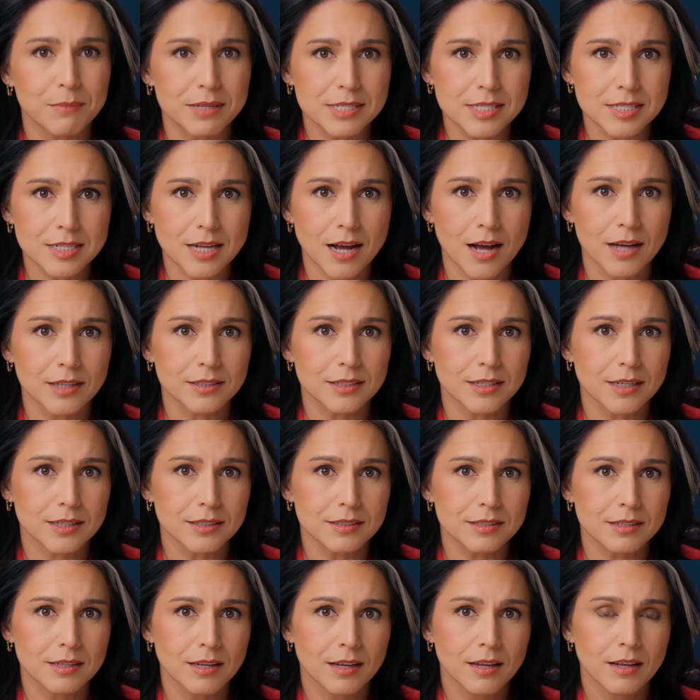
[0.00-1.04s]

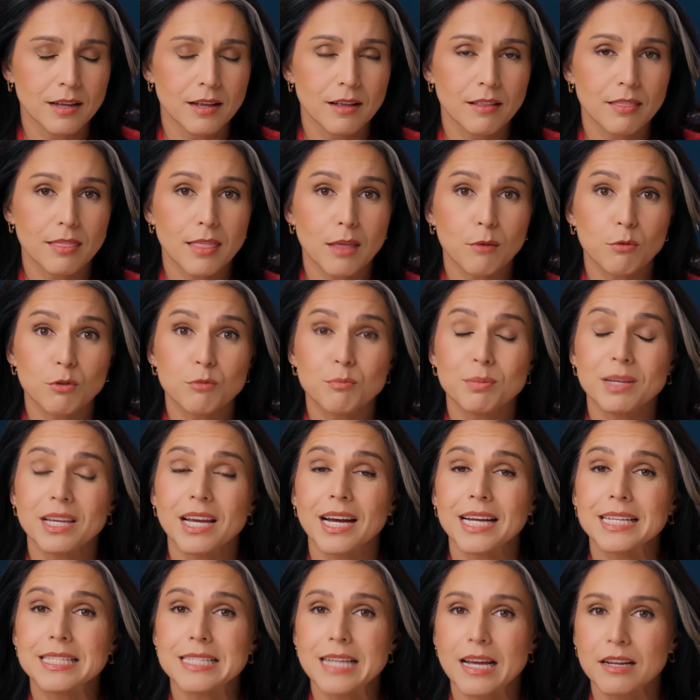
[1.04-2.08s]
misconduct, they would be
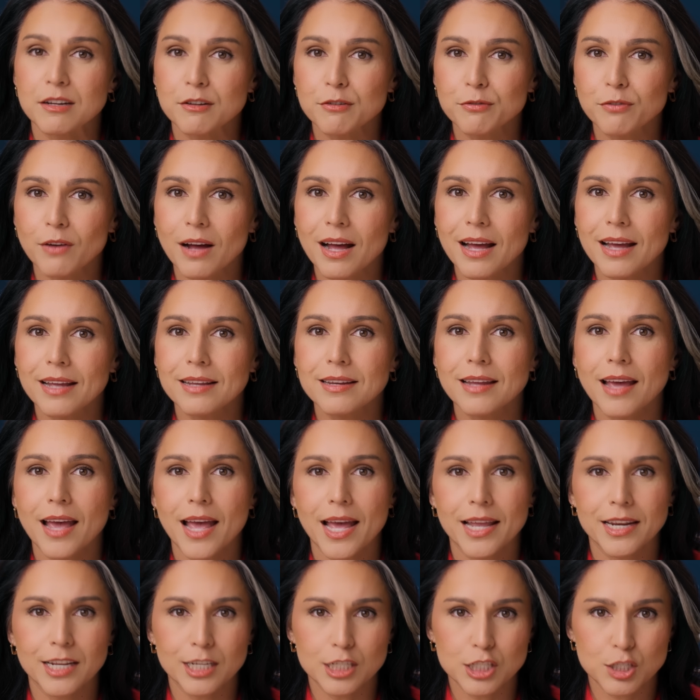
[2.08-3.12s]
identified
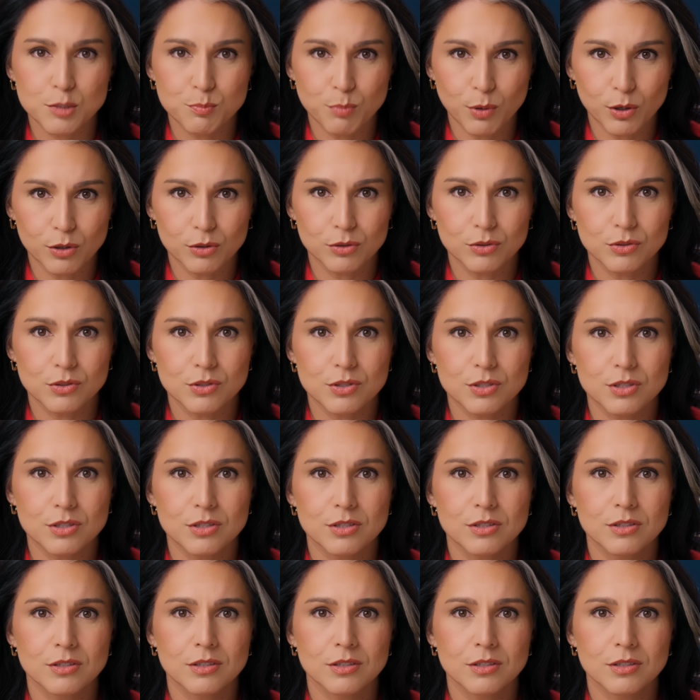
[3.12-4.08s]
and exposed.